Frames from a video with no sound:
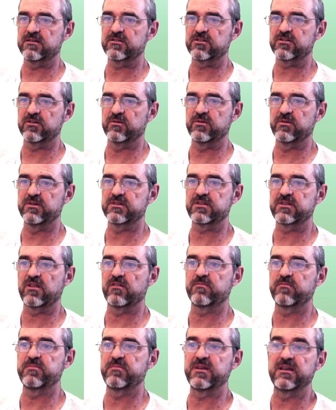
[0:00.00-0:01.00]
So
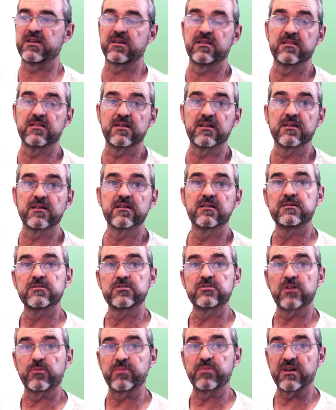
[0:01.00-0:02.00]
instead of being in the
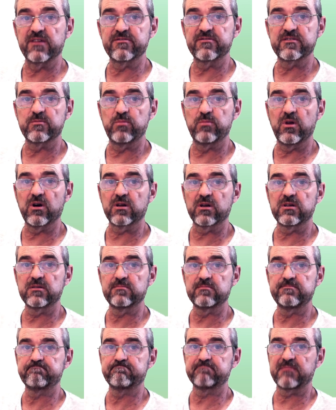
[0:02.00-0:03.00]
top left block,
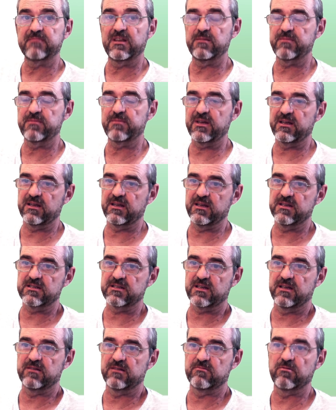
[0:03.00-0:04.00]
in my
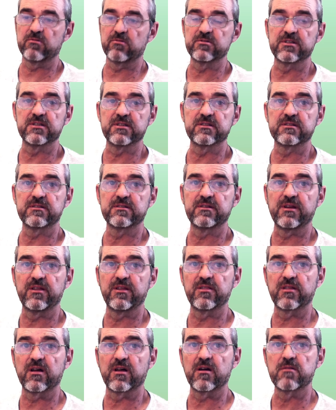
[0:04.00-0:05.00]
case I wrote it
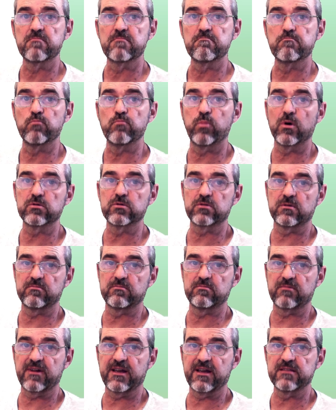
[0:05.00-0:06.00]
in the
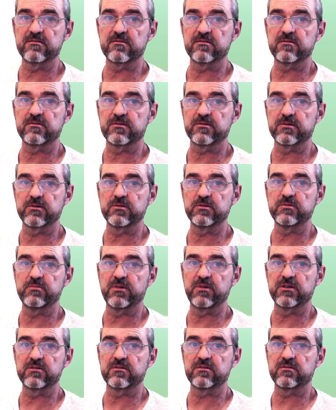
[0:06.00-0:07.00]
bottom right row,
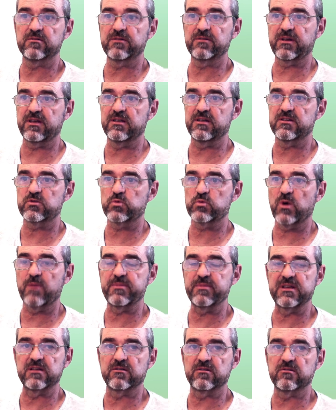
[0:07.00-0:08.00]
but okay,
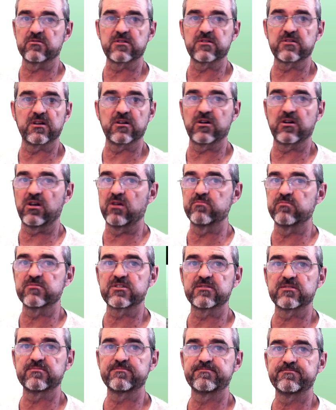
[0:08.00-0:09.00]
swapping rows and
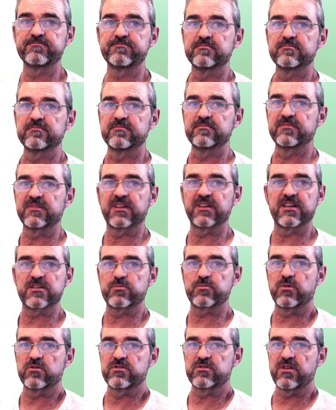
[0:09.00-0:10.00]
columns and
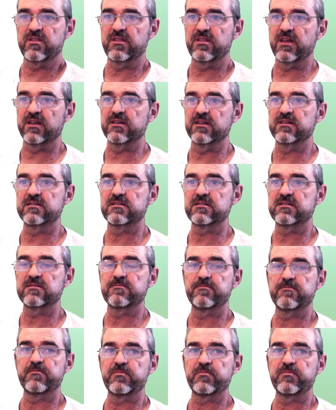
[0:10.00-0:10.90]
transposing things,